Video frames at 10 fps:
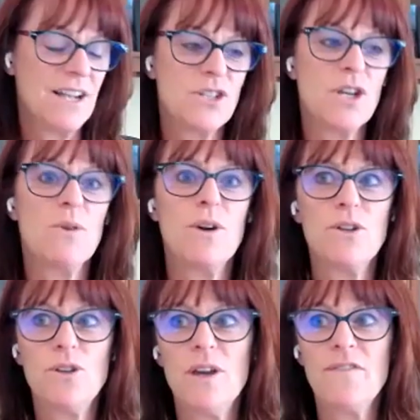So
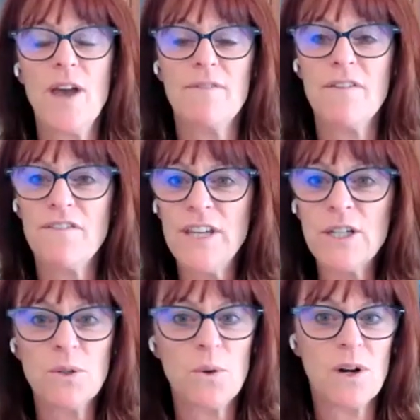if you have a
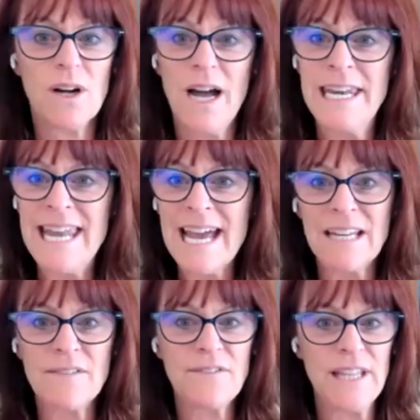fear or a
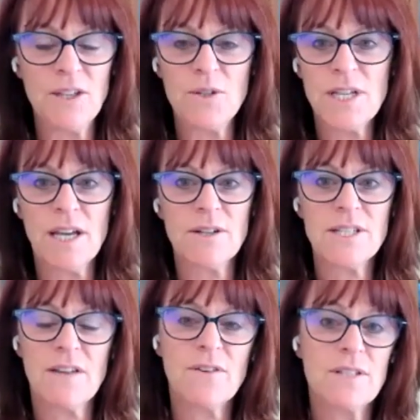negative thing you tell
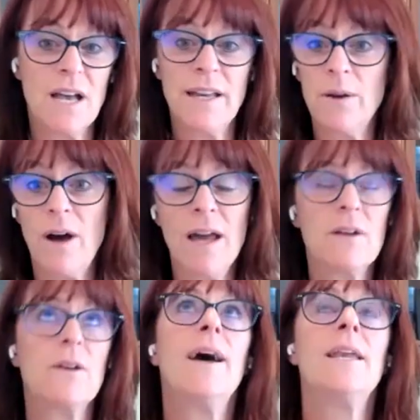yourself, because I don't
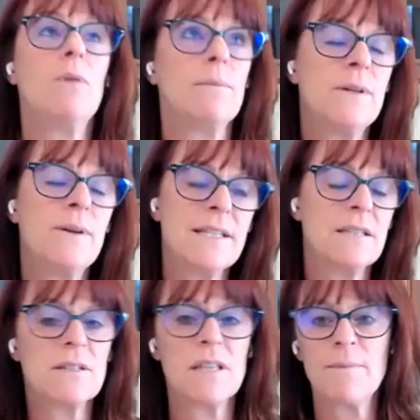know any woman who hasn't
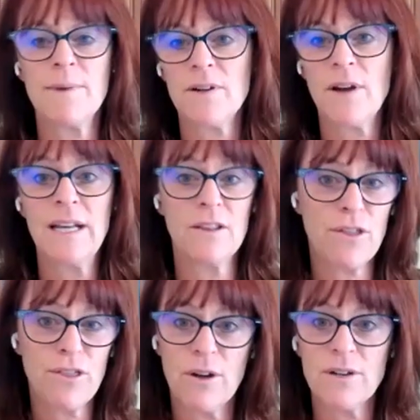looked in the mirror and either
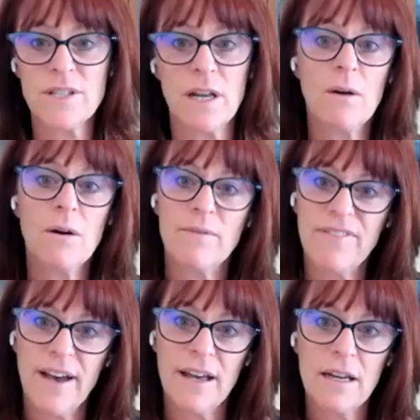thought or said, oh, I'm
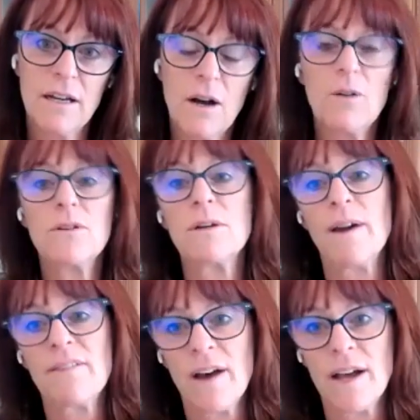fat. Oh, look at my
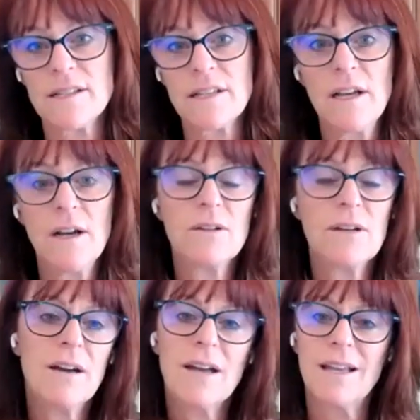thighs.
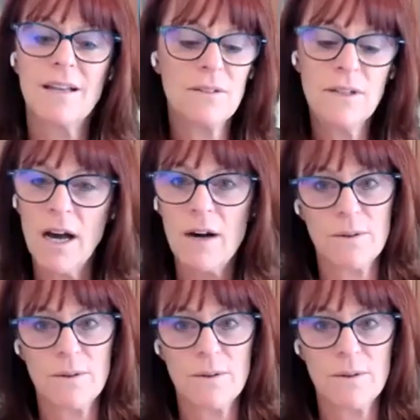Like, okay, no.